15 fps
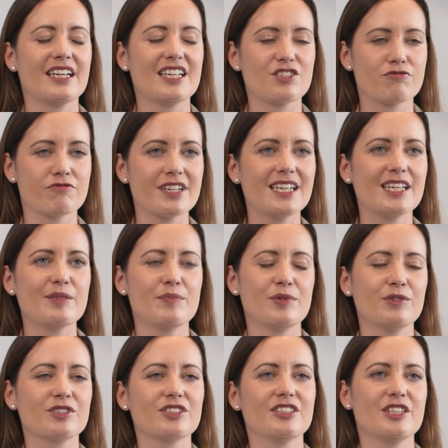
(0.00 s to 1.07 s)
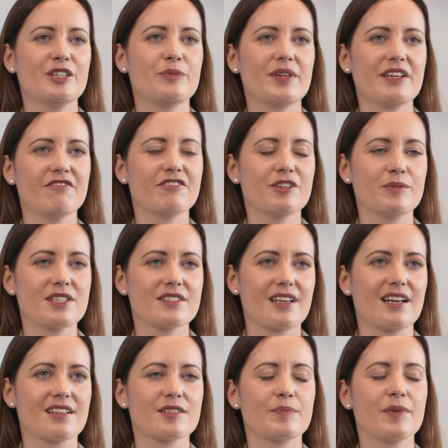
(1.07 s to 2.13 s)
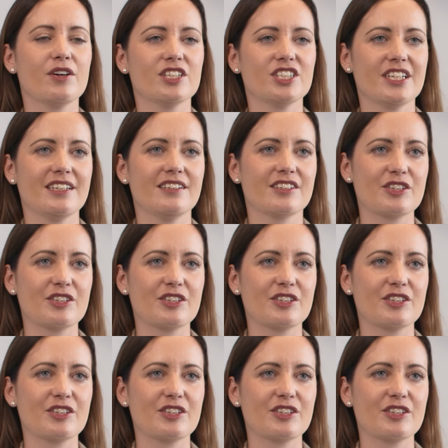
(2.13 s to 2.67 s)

It's really important that we influence our supply chain and